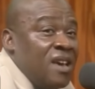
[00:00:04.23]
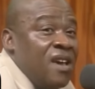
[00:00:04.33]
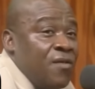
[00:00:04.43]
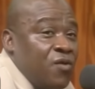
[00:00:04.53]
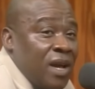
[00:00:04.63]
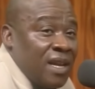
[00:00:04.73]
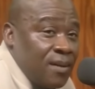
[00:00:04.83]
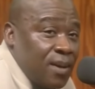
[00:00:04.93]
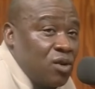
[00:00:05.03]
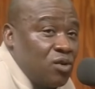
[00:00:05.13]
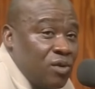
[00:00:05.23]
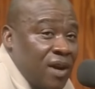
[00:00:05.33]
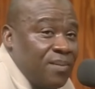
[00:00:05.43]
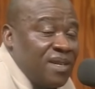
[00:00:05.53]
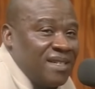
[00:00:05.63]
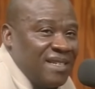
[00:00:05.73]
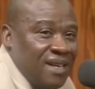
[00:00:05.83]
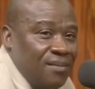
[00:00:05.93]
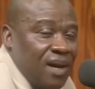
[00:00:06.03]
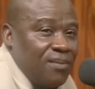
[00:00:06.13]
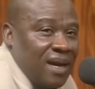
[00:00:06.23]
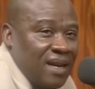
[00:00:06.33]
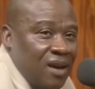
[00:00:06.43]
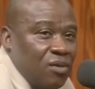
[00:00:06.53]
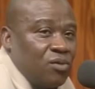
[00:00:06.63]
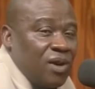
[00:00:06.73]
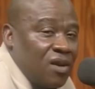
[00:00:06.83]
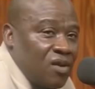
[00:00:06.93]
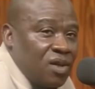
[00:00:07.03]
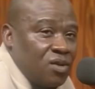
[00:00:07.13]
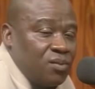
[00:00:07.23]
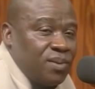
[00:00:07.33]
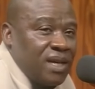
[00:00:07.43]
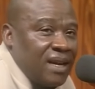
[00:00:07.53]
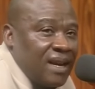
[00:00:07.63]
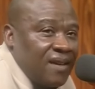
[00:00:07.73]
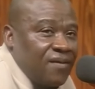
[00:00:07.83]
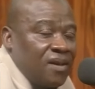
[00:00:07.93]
If you were in Lebanon, you would have been a dead man by now. You are lucky to be alive.